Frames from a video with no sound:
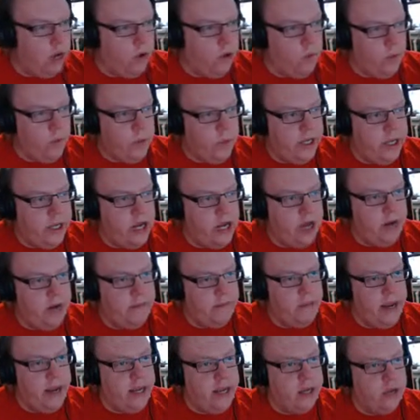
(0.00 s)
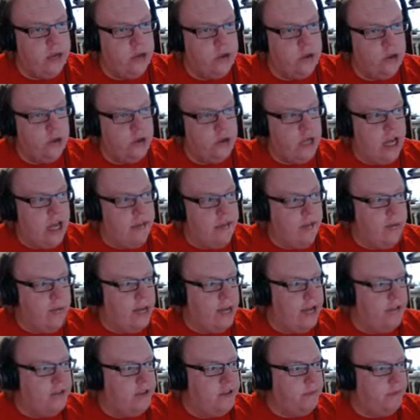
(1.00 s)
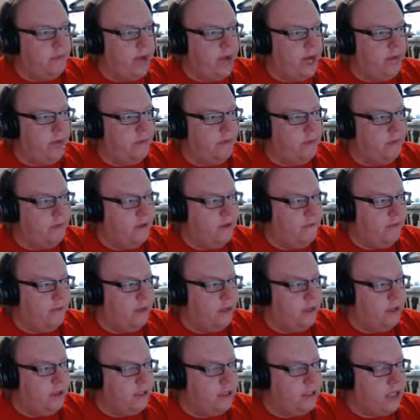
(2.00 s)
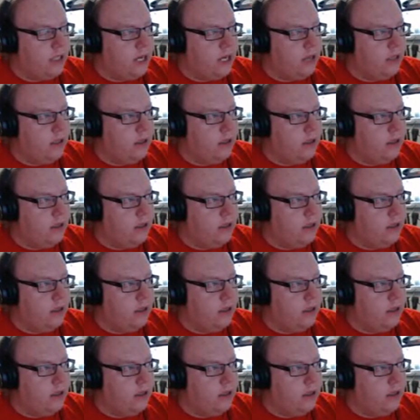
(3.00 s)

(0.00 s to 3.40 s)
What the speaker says: We can't make an auto hammer. We have to buy it from the fungus guy.